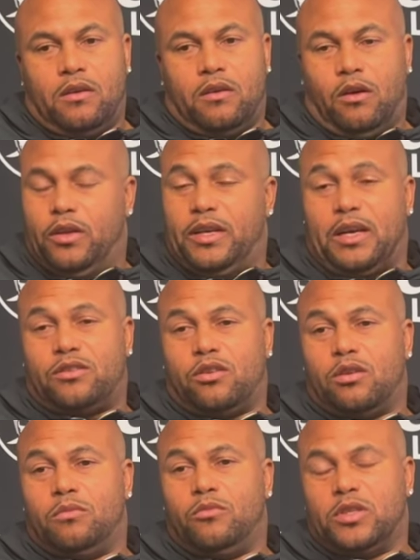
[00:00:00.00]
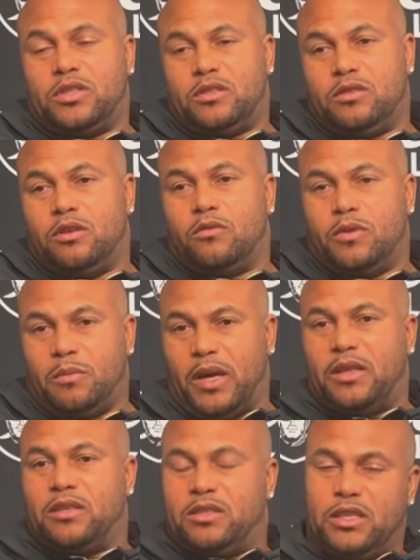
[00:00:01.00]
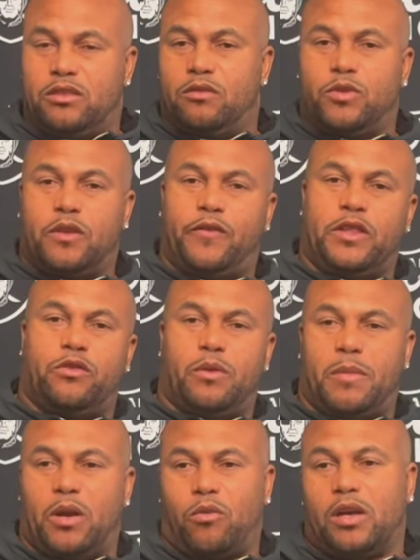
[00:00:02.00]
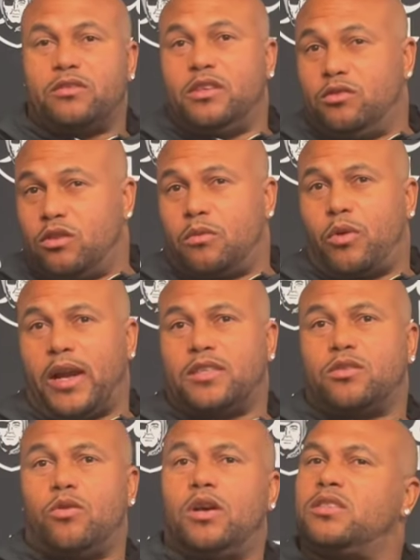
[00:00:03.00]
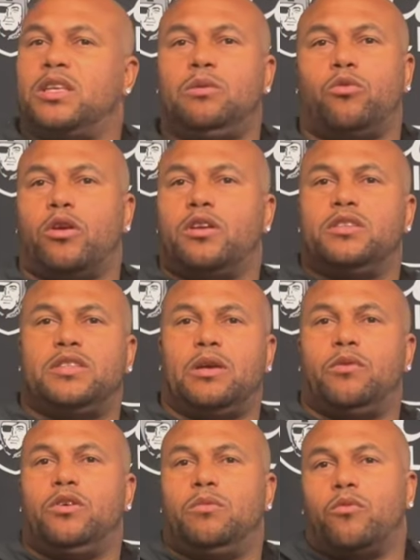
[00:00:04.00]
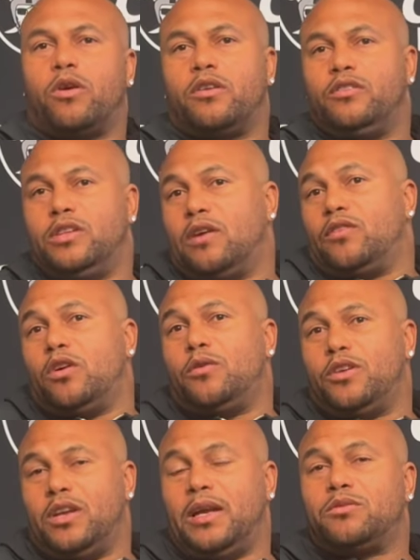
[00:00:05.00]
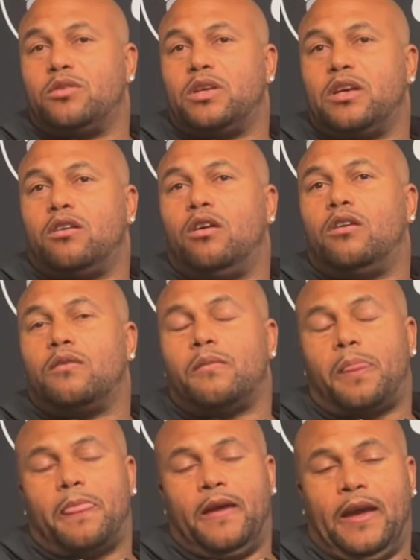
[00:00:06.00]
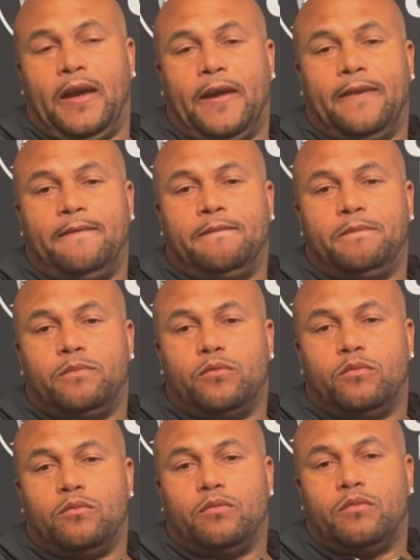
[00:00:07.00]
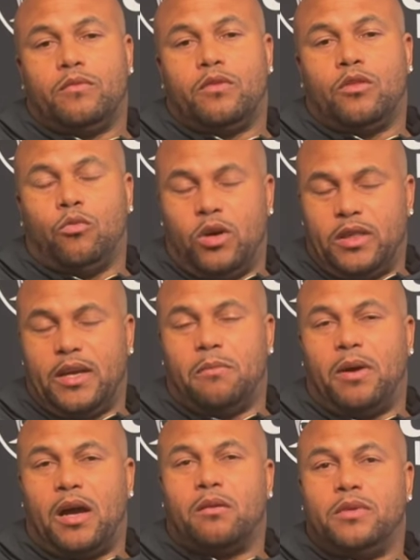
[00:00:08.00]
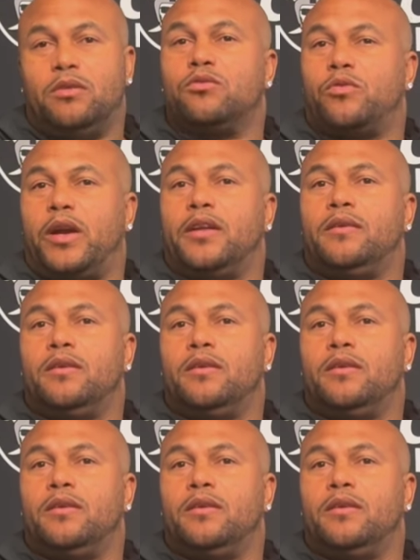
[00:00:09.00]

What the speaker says: one thing I told him once, you know, we made the decision with the 53-man roster, he was on the practice squad, just keep working the same way you've been working. You never know when your name's going to get called. And the one thing about him, he was ready.